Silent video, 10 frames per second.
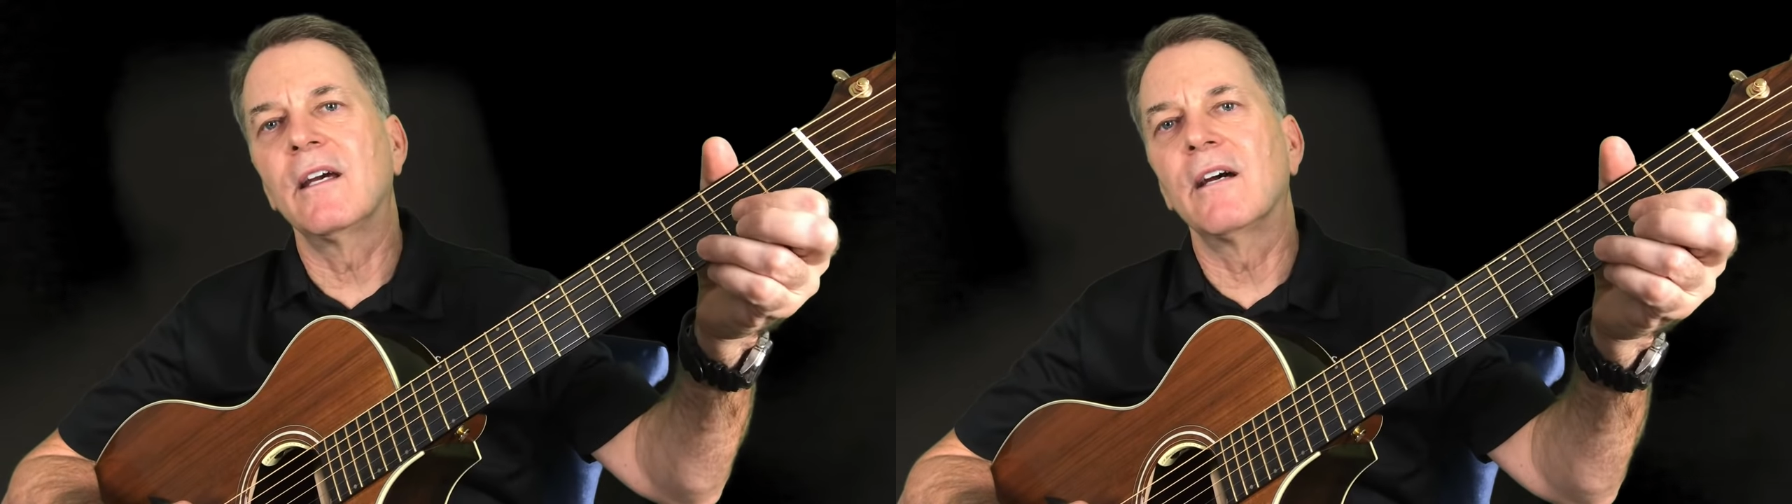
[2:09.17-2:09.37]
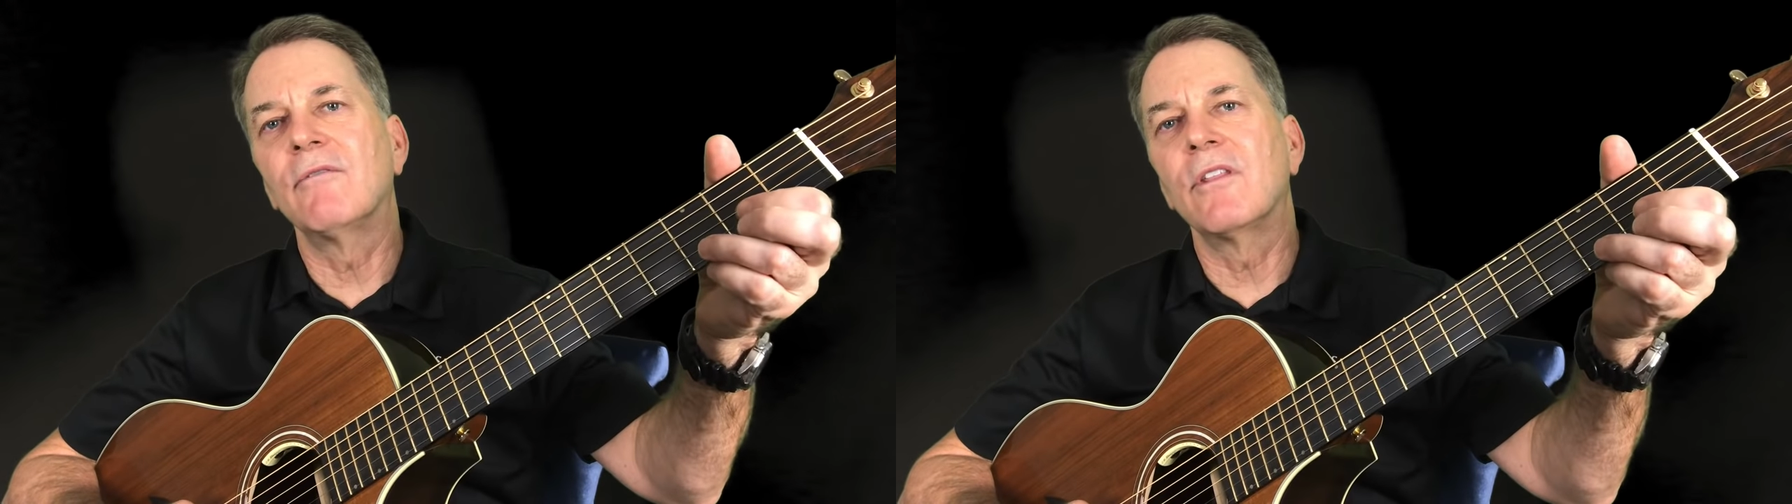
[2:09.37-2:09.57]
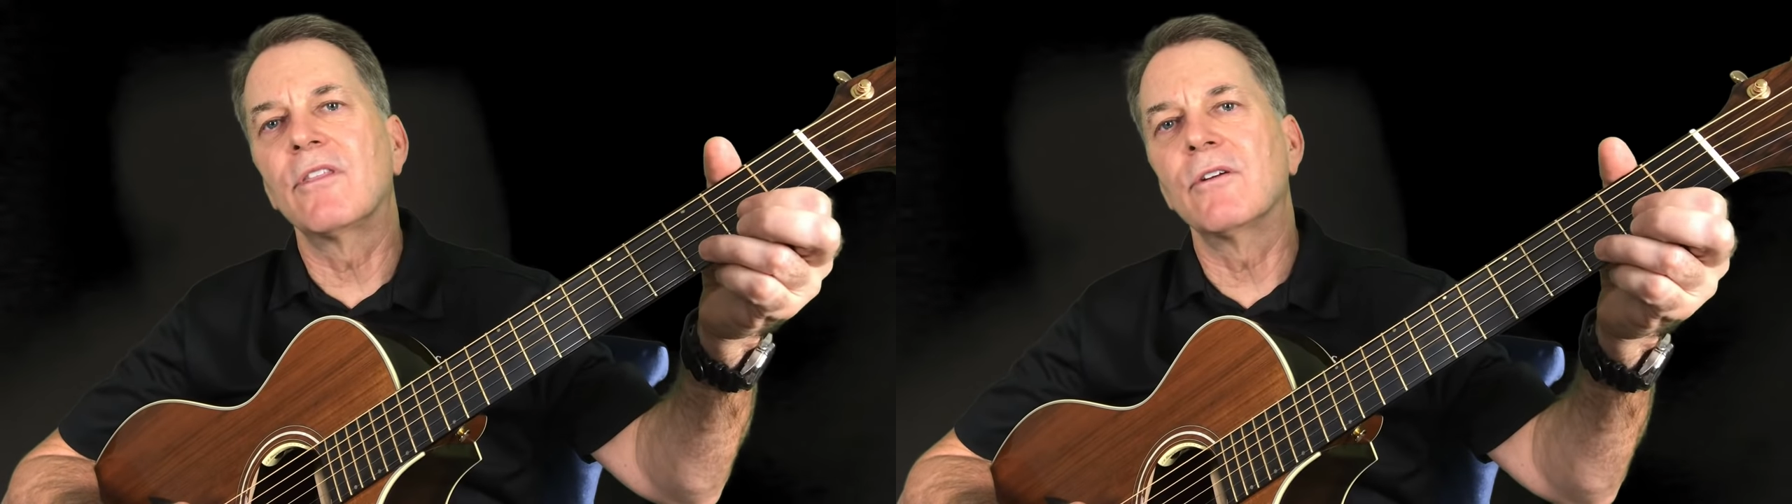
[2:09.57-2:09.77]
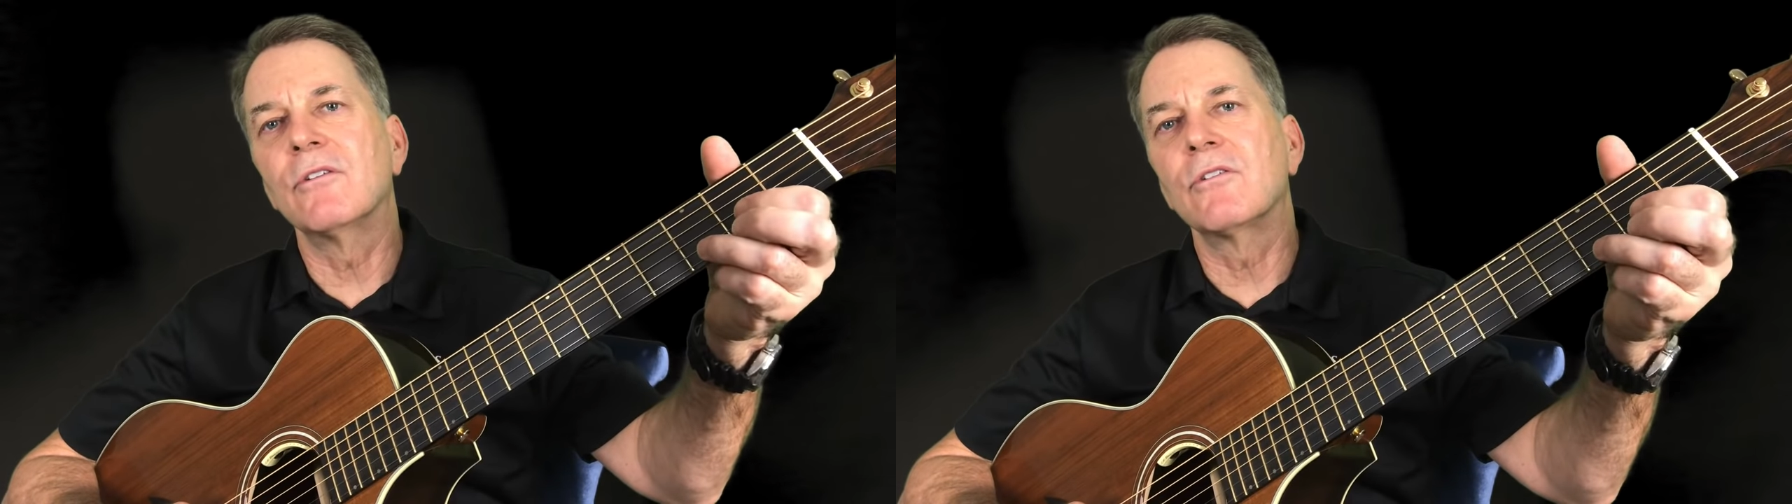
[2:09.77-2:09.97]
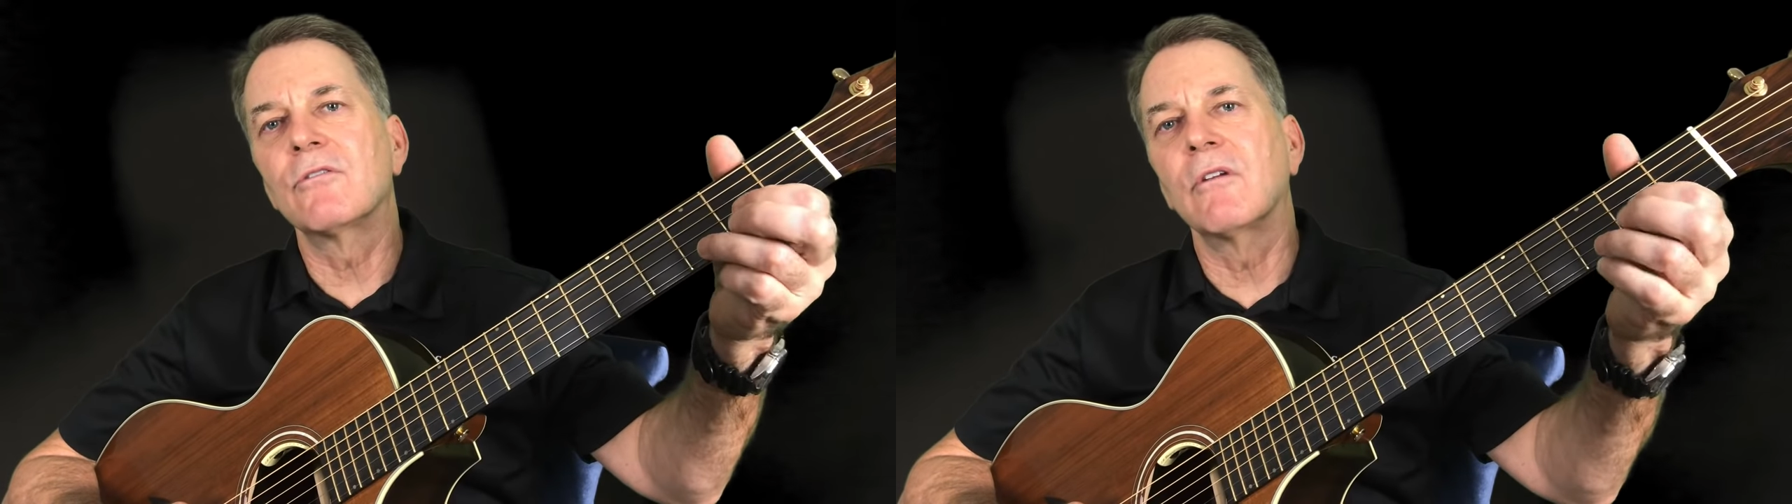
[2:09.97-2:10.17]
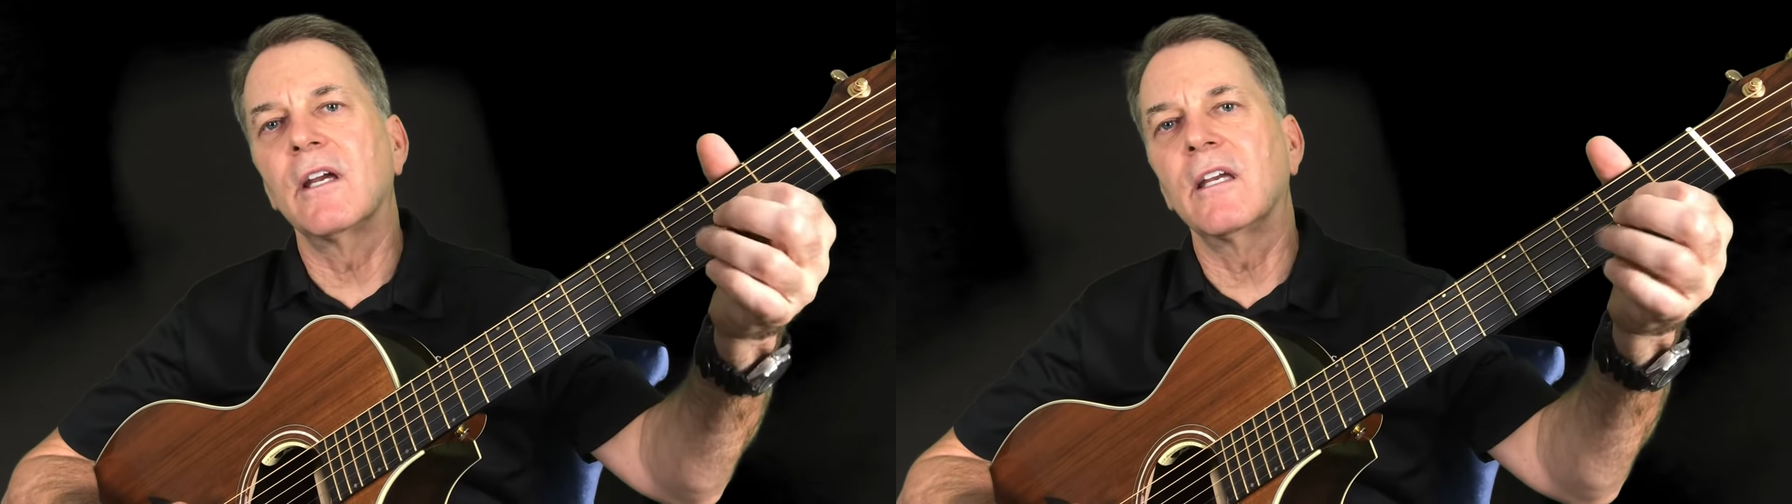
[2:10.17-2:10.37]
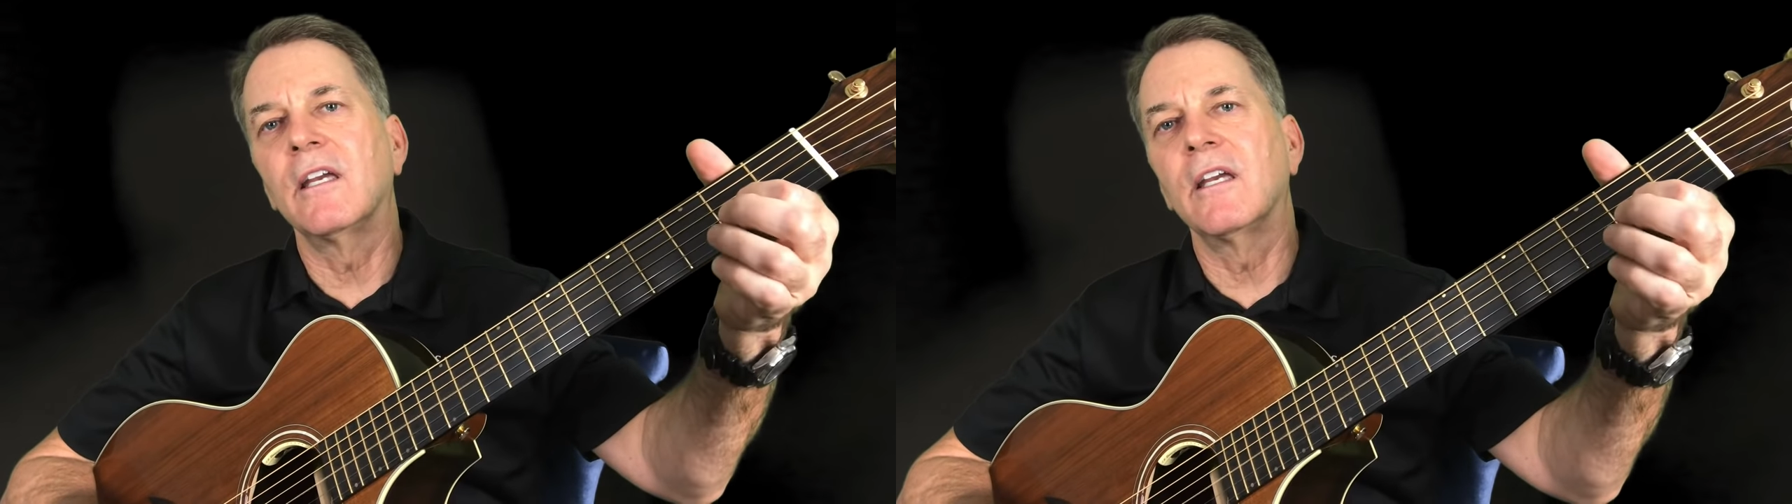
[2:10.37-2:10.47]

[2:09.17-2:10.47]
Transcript: of the third string,